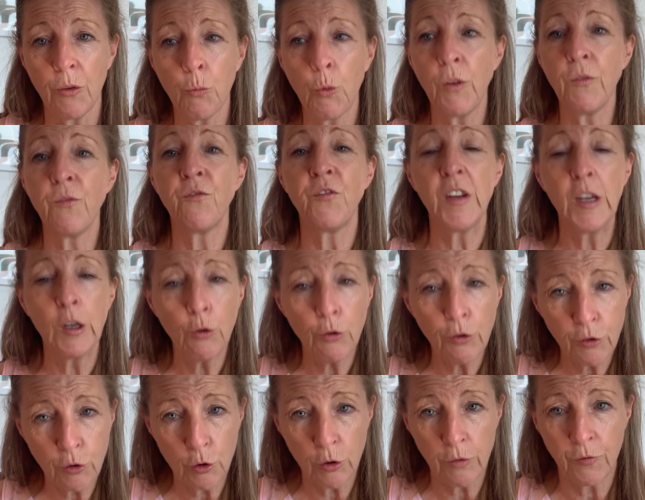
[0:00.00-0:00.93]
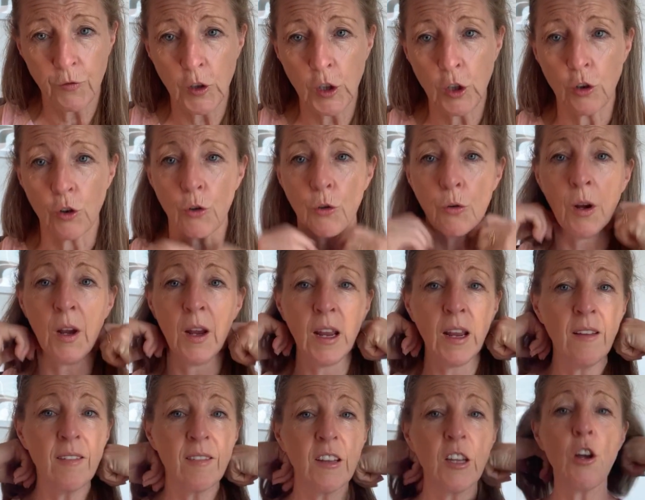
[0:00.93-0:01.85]
What feels good for you
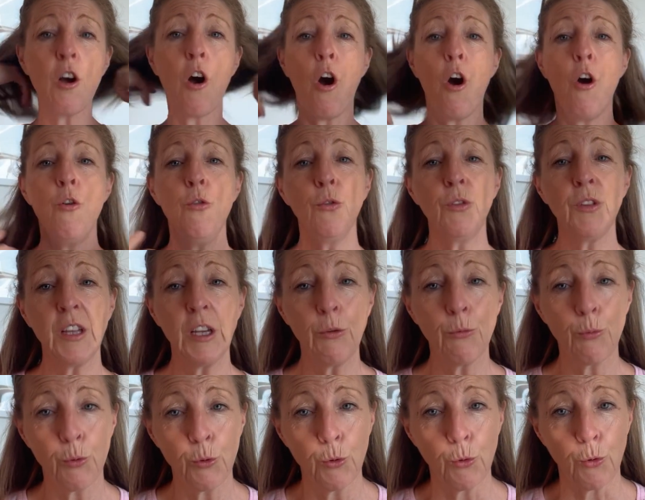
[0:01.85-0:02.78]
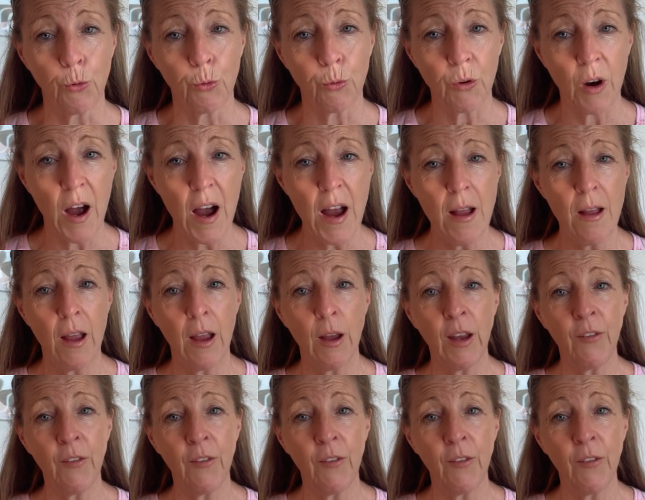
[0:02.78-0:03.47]
is the only rule, right?